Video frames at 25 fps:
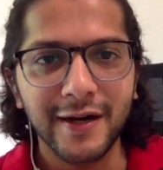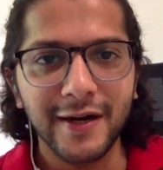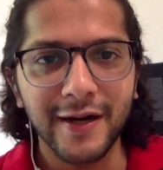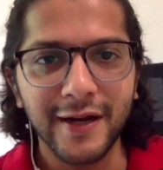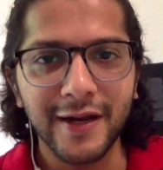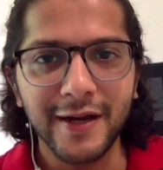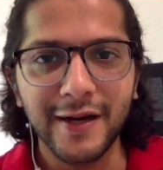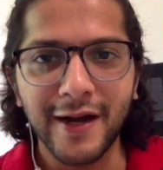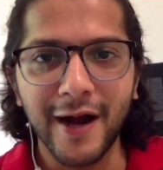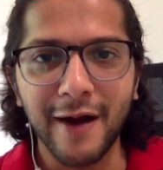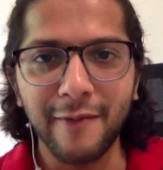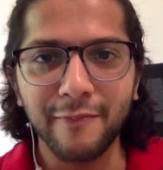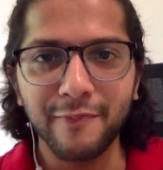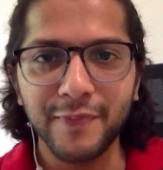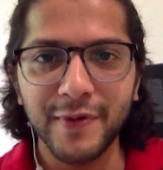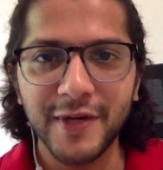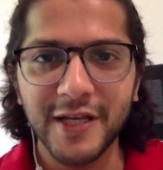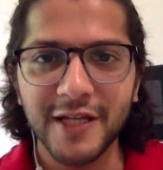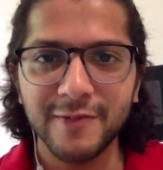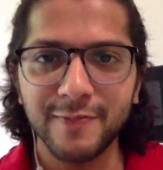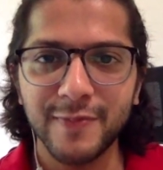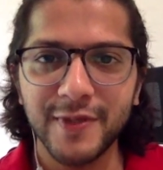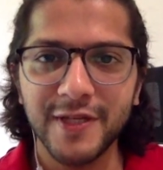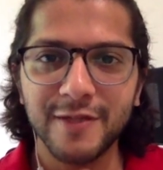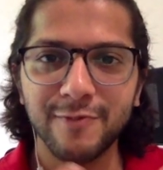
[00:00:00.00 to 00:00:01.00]
in
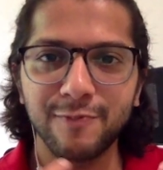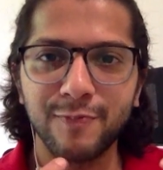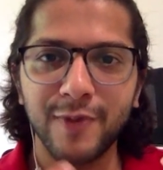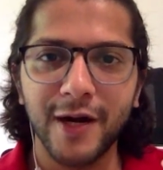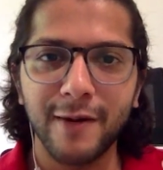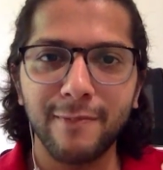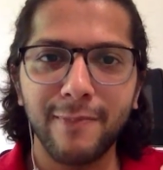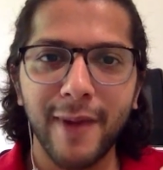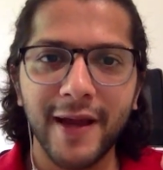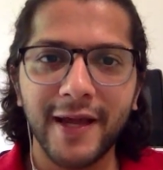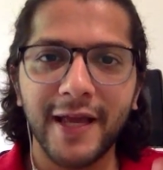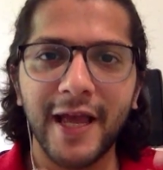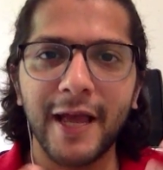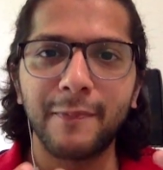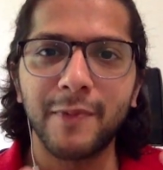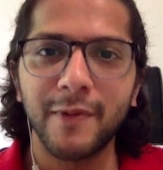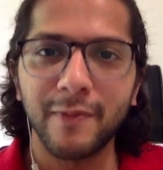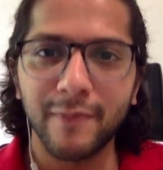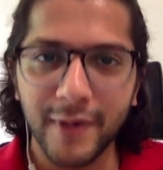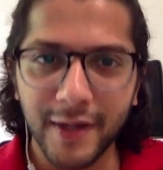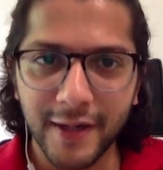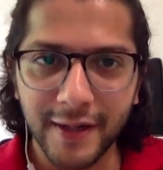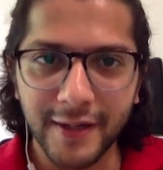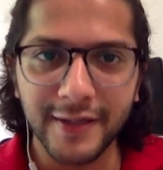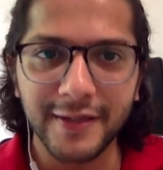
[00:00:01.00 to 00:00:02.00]
companies be split by
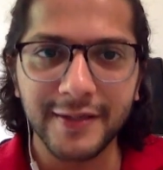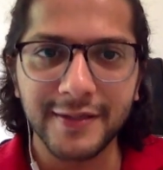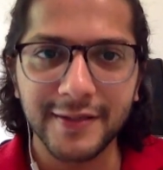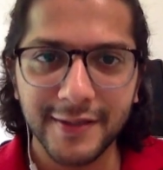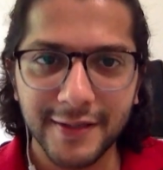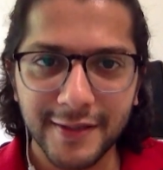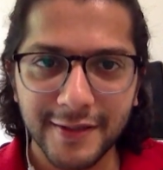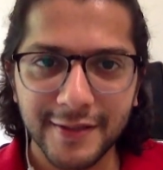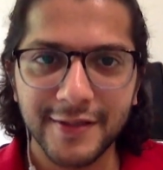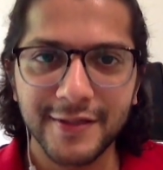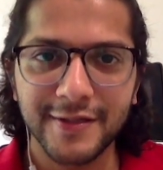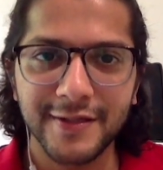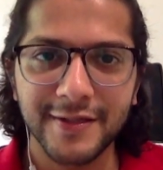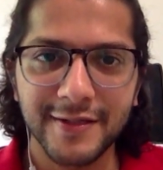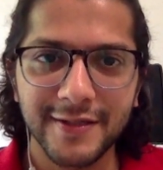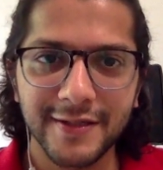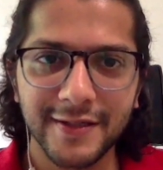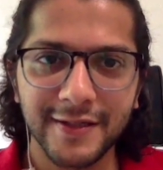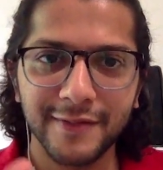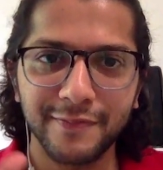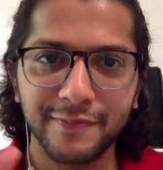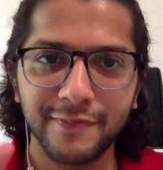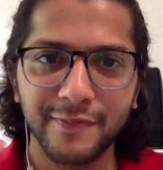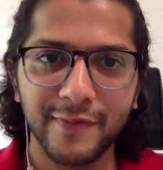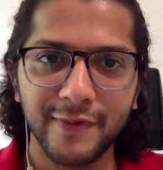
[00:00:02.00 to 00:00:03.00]
capabilities. This is
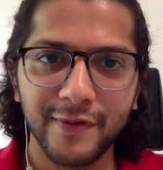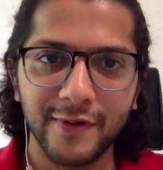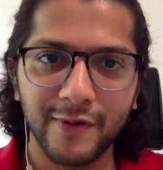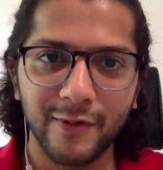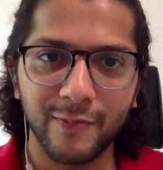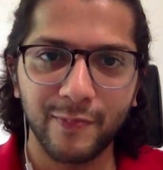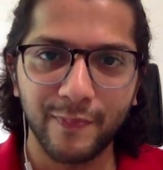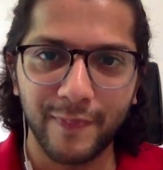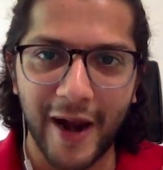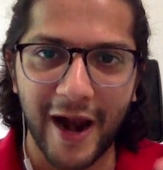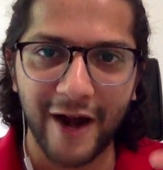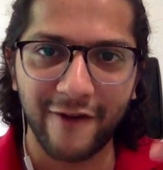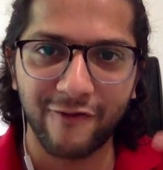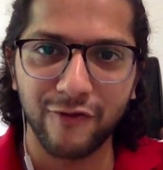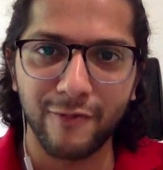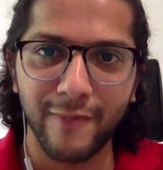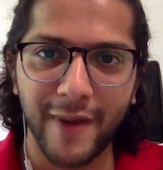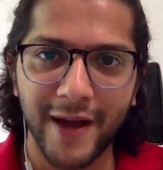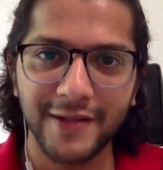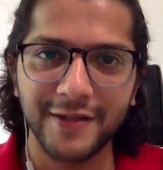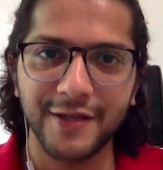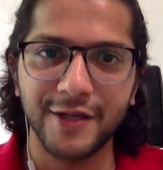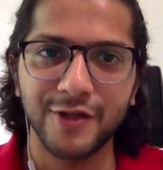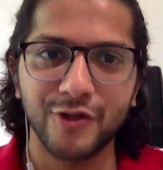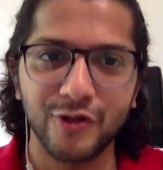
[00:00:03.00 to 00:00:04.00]
a
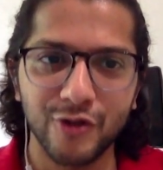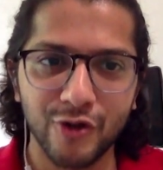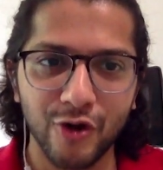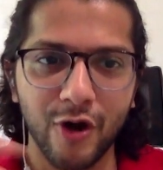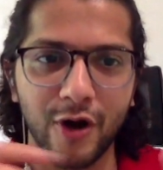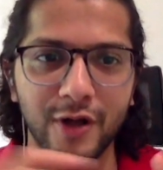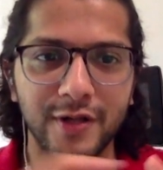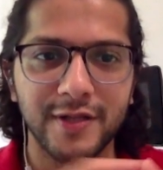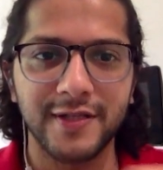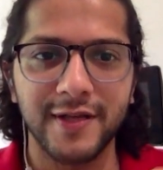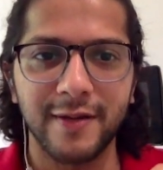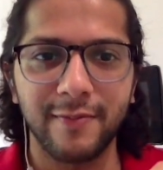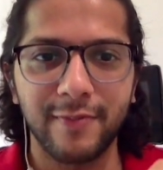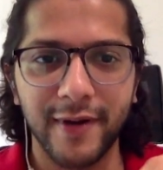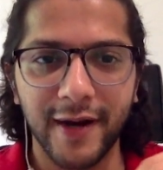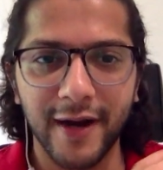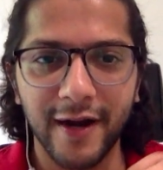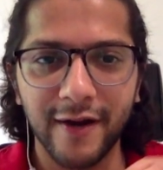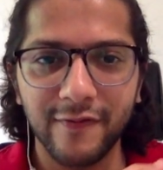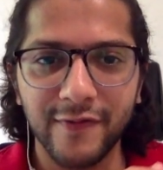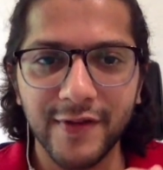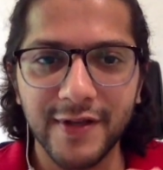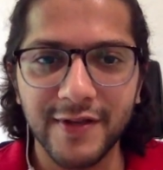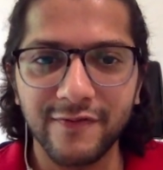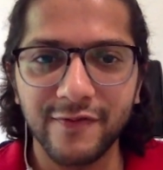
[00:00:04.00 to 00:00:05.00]
platformization concept,
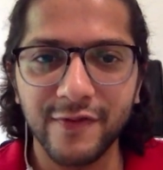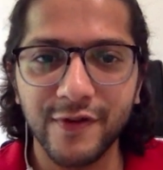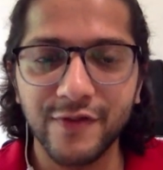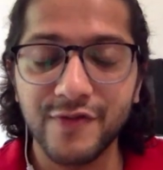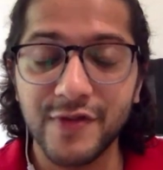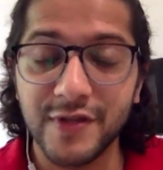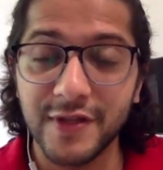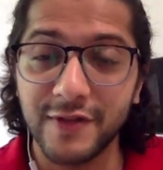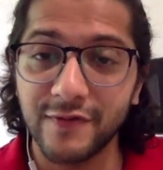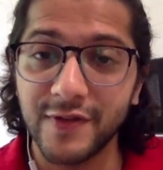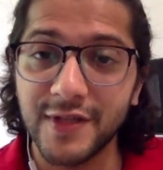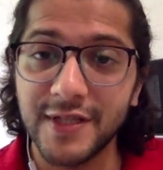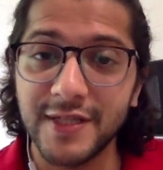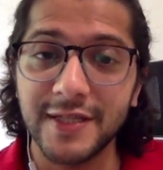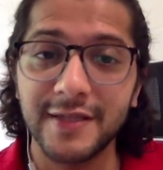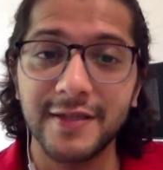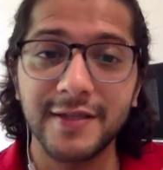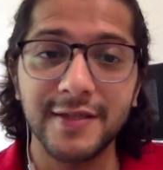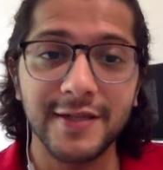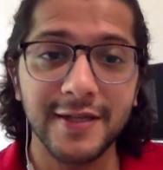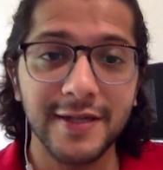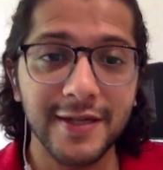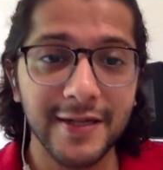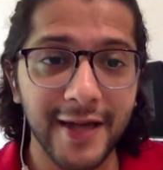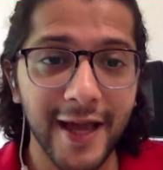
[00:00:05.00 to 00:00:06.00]
right? We see
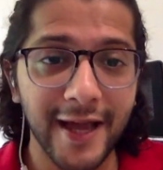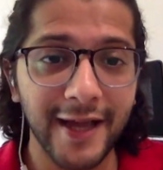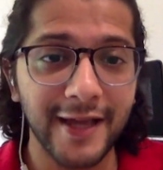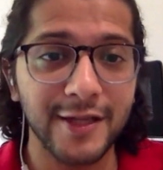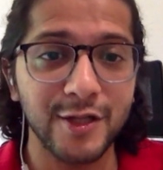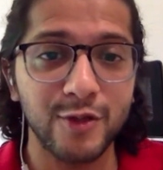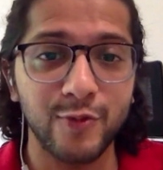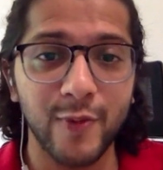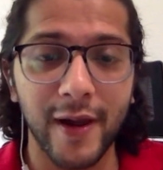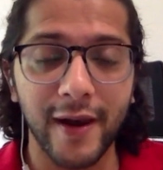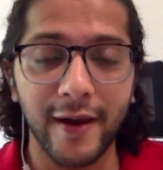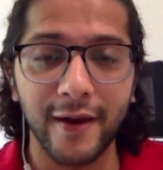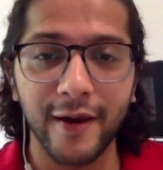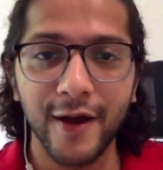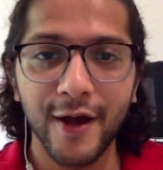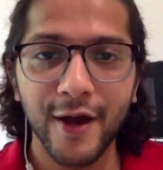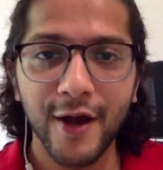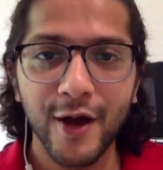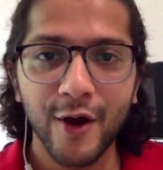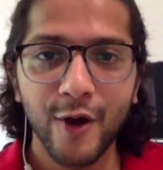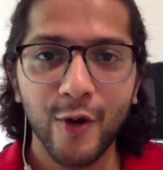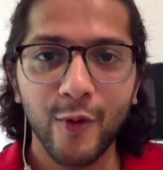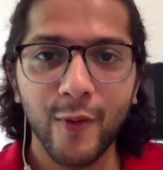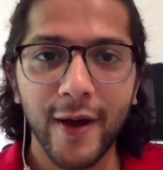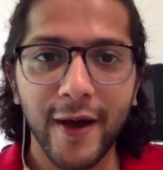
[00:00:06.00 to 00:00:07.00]
this in tech as well,
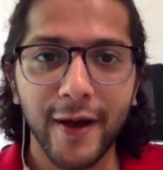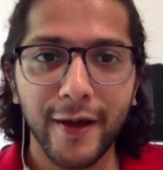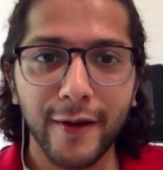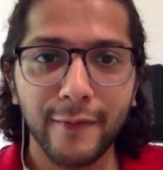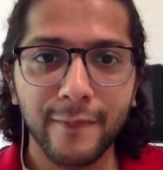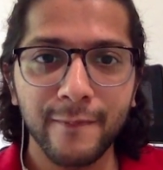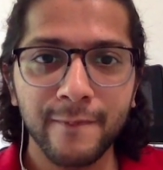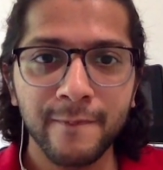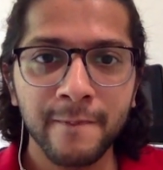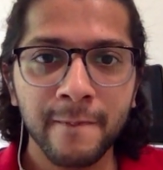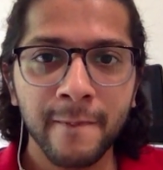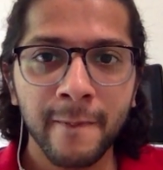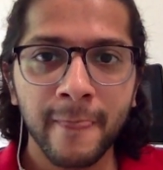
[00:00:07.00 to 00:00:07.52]
where